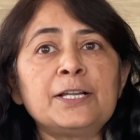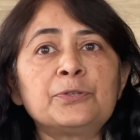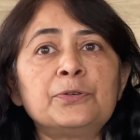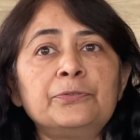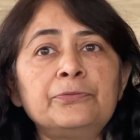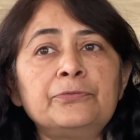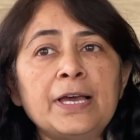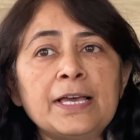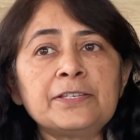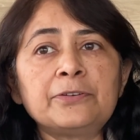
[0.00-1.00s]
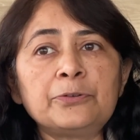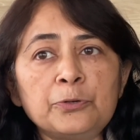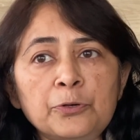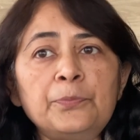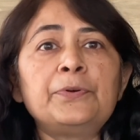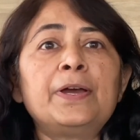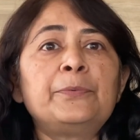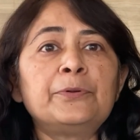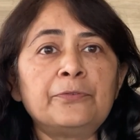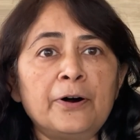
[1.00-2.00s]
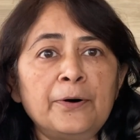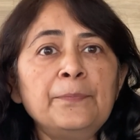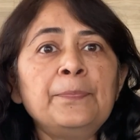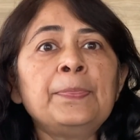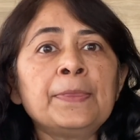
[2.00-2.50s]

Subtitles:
So, as a group, we have to form